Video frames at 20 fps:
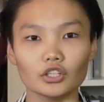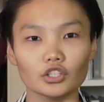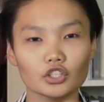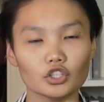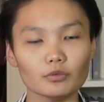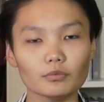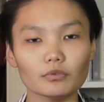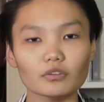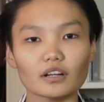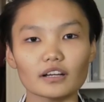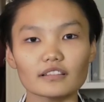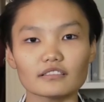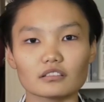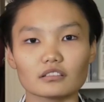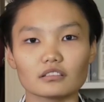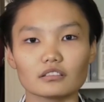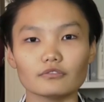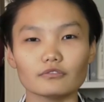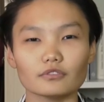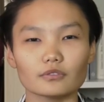Human rights are
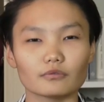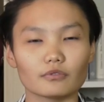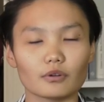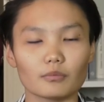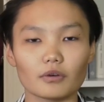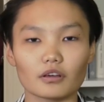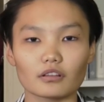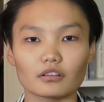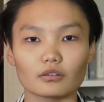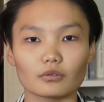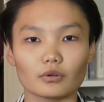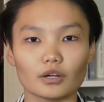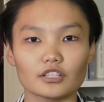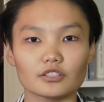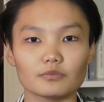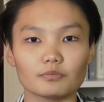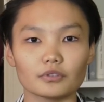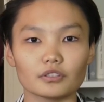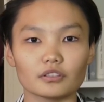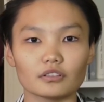different from other
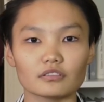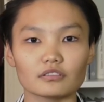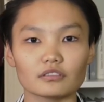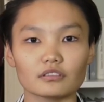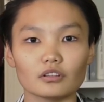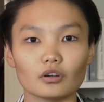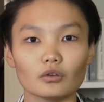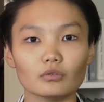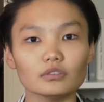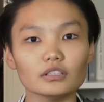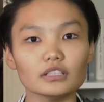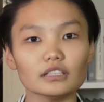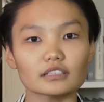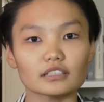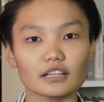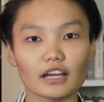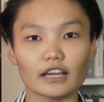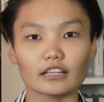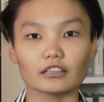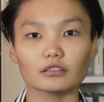rights because the only
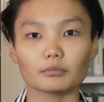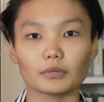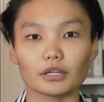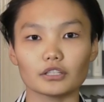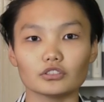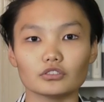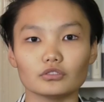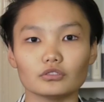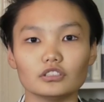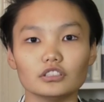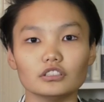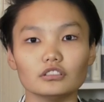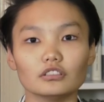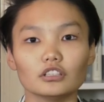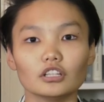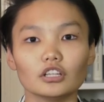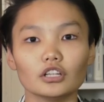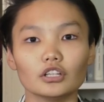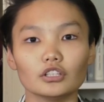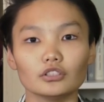entitlement
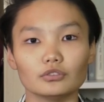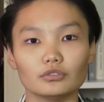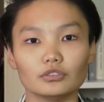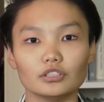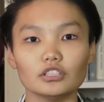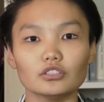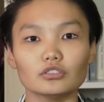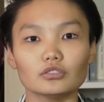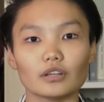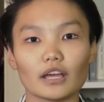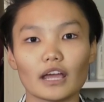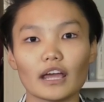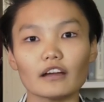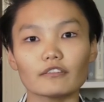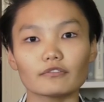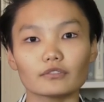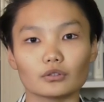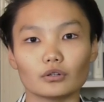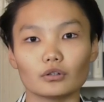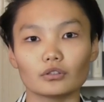you need to
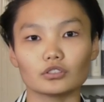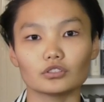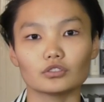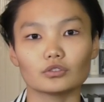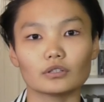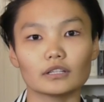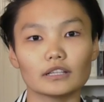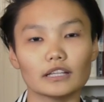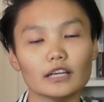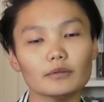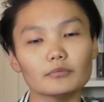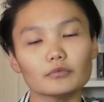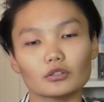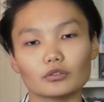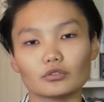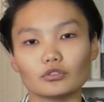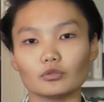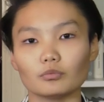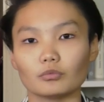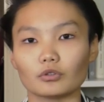have in order to claim your
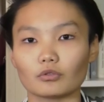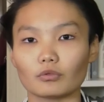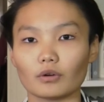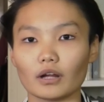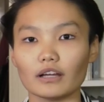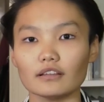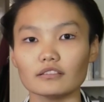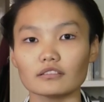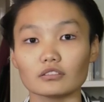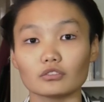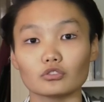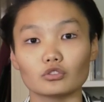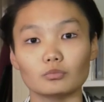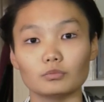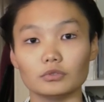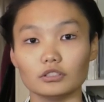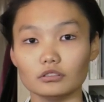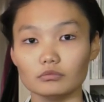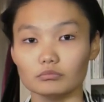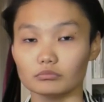human rights is to
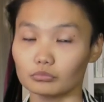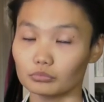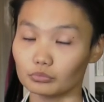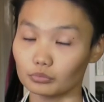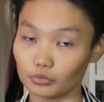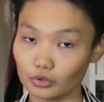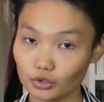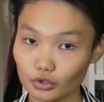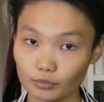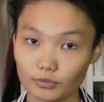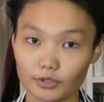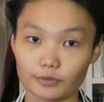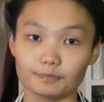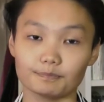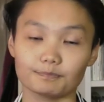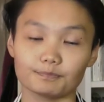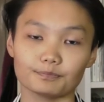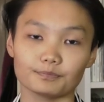be human.